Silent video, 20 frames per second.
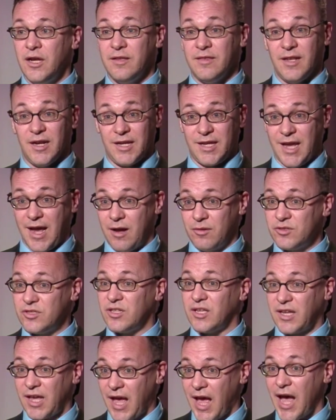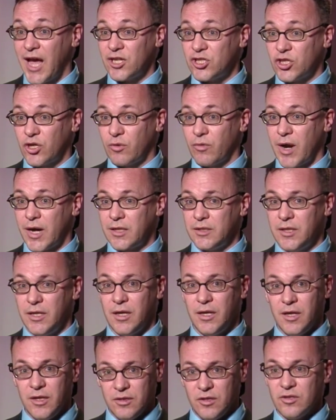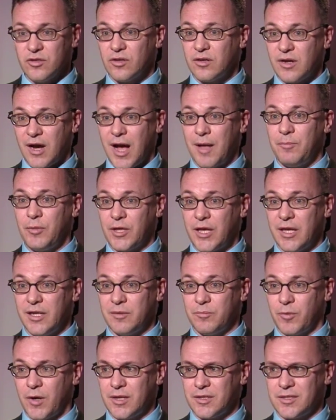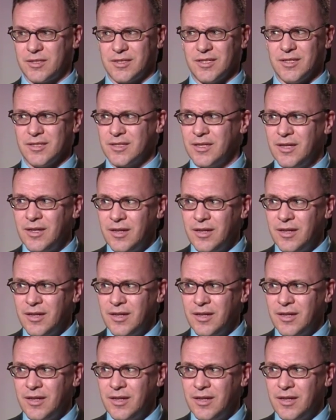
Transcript: that it counts the cash correctly. These are complicated processes.